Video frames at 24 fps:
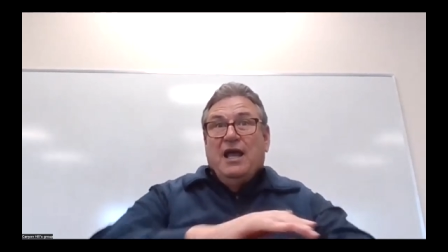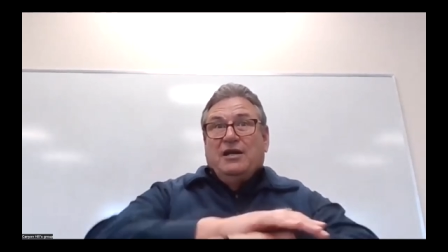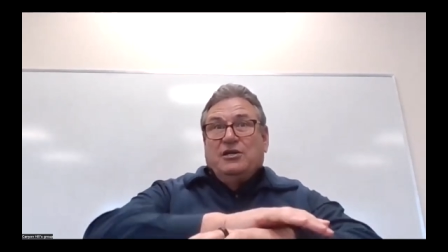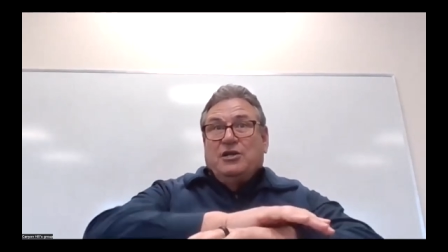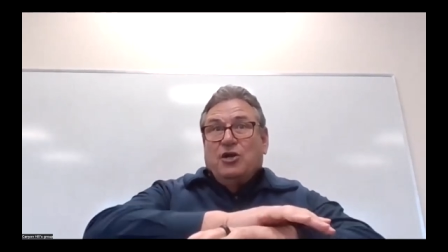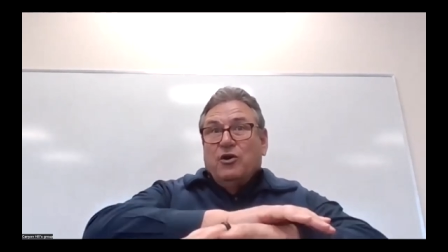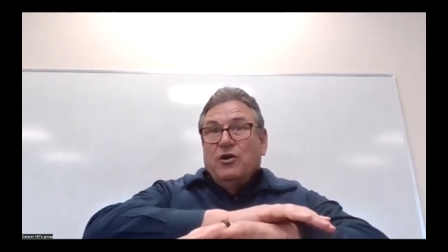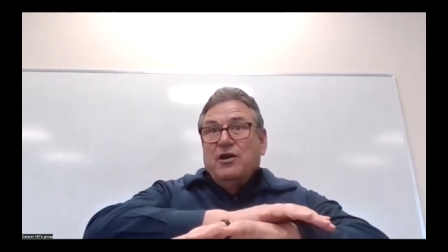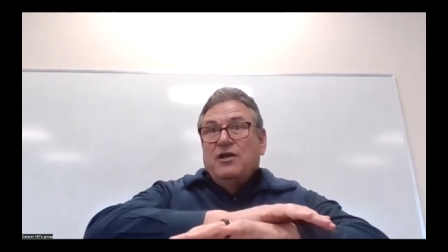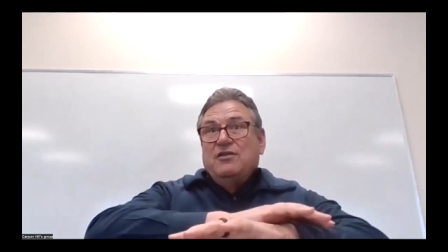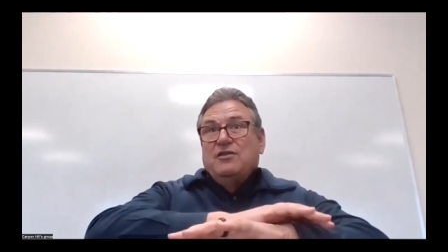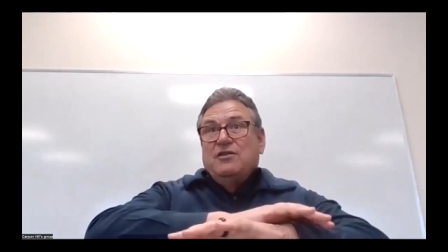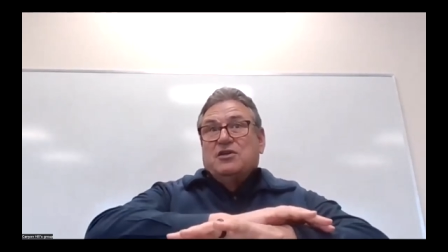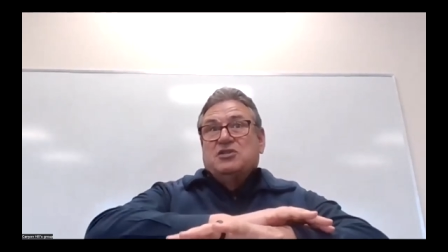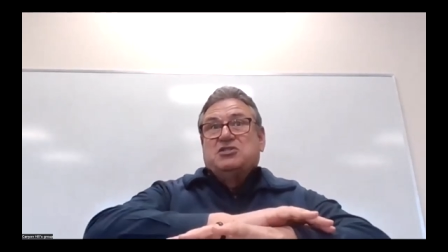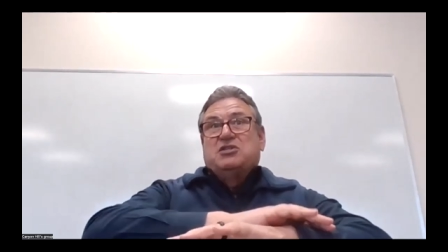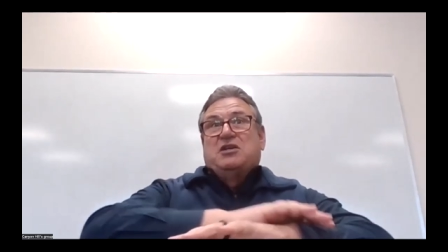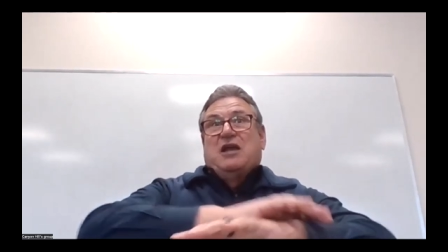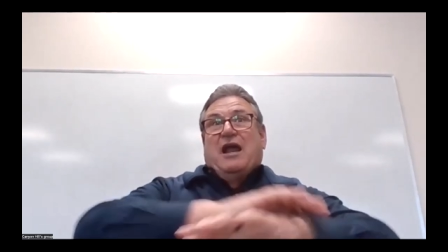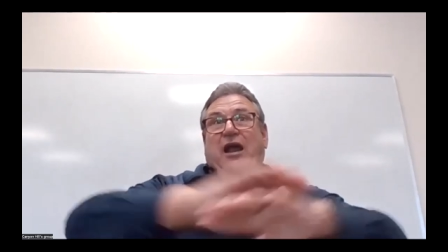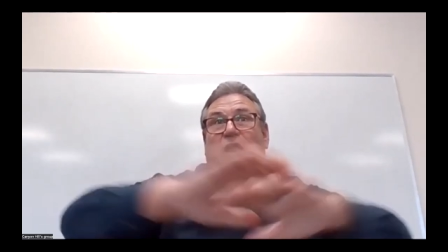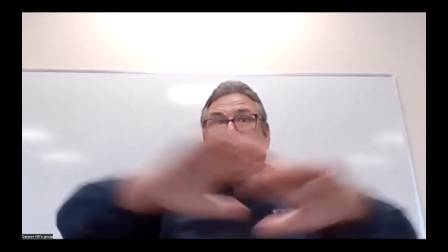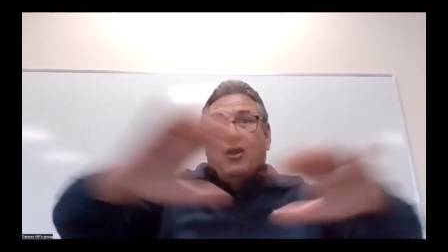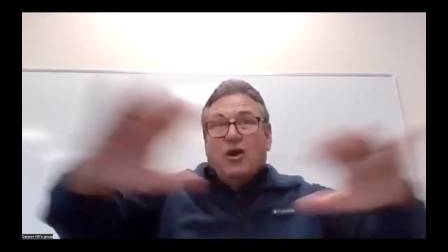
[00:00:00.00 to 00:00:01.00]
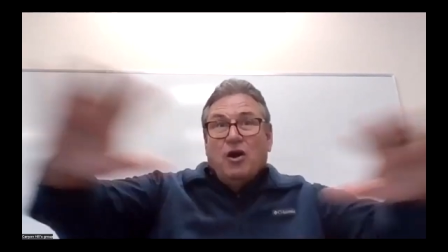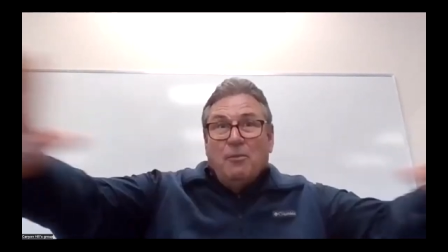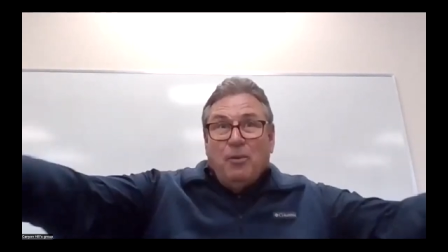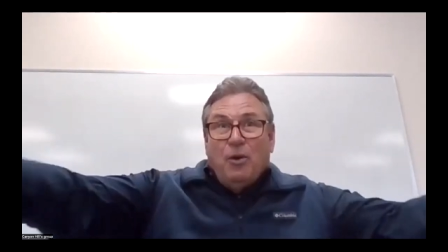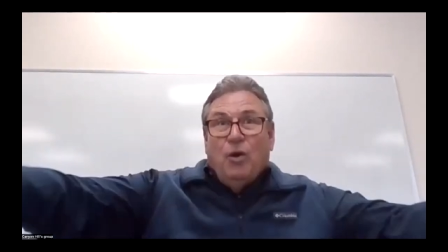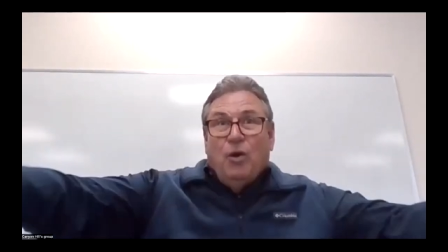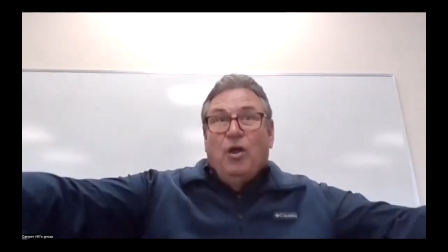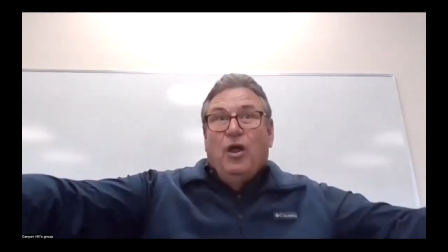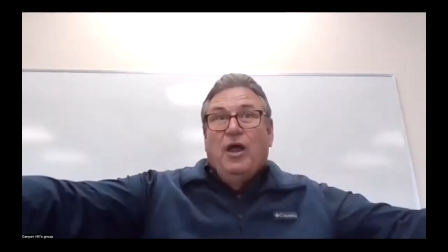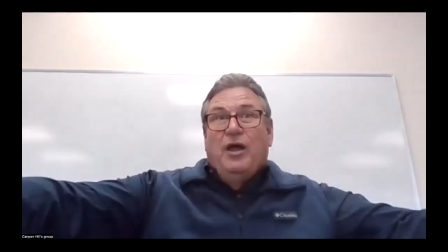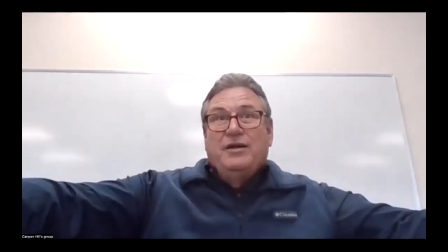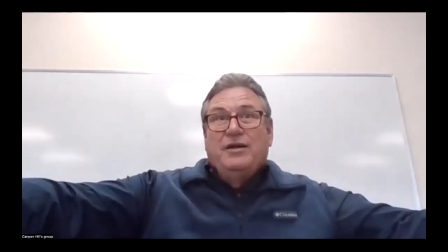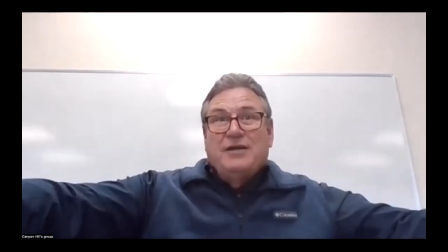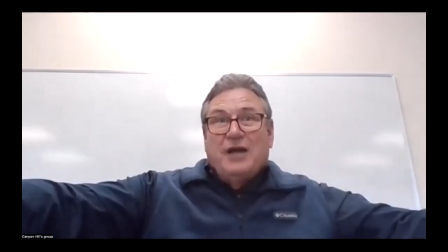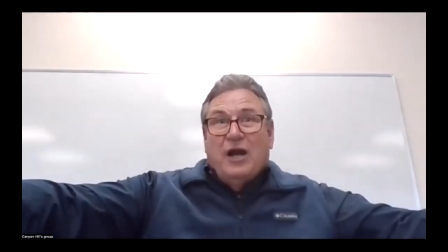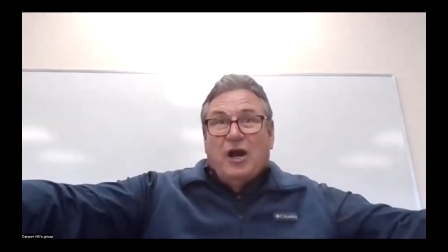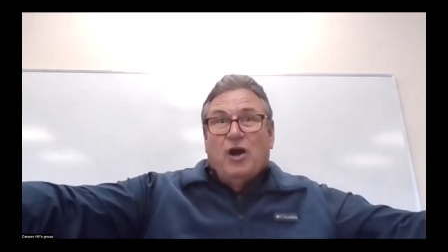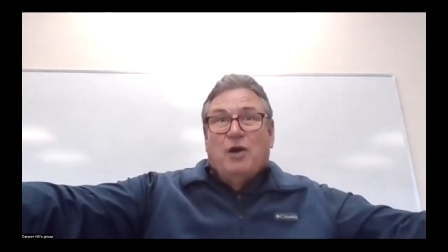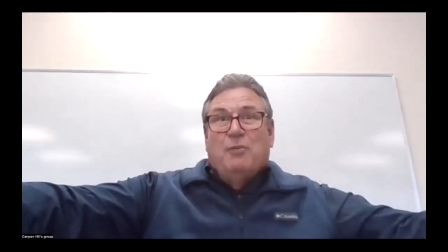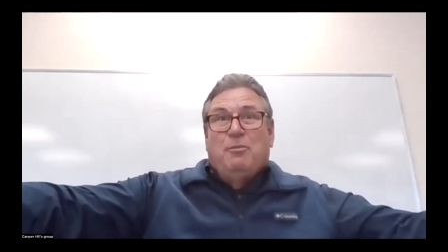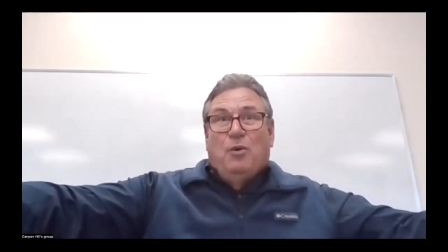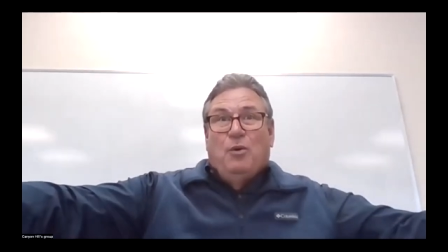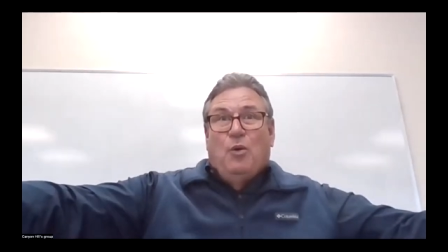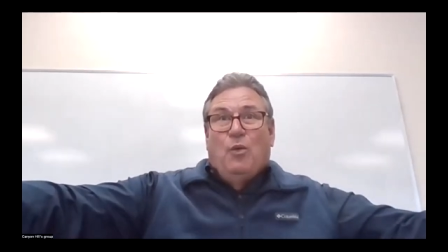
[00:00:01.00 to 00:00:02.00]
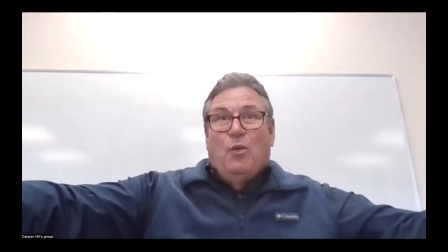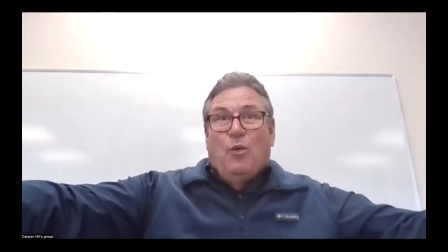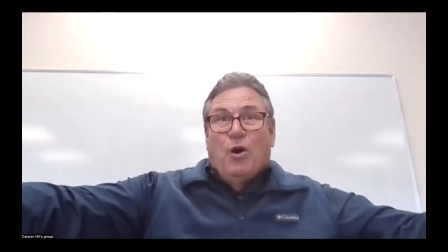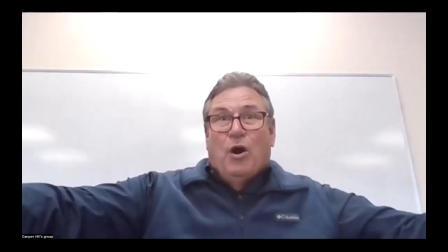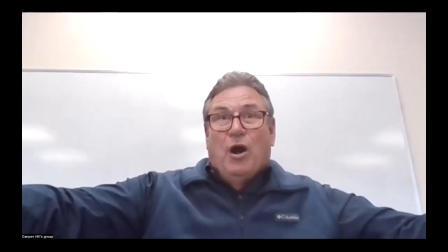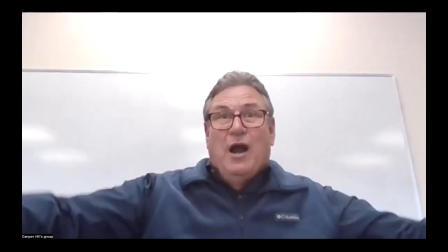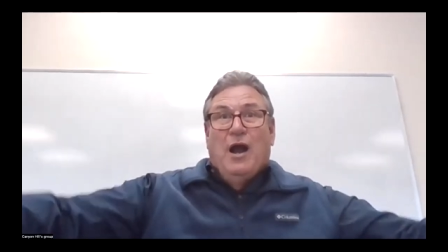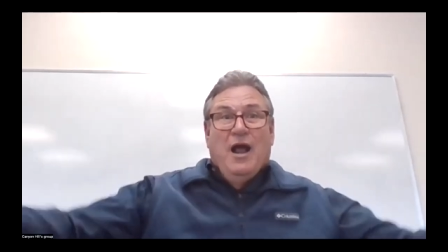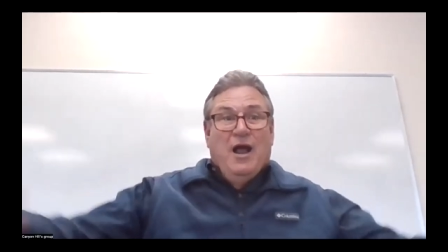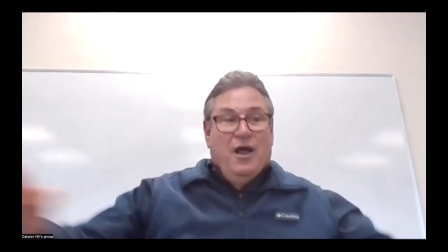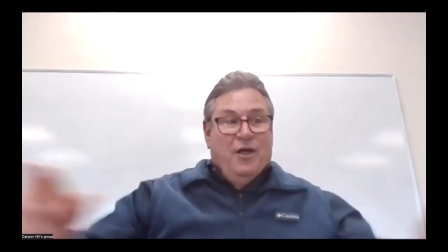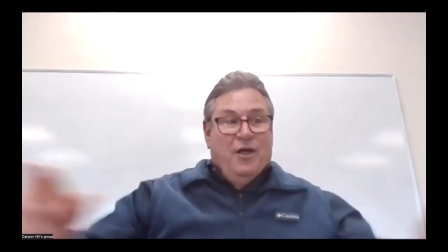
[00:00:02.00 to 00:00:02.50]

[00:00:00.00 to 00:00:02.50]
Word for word: during this terrible, terrible war.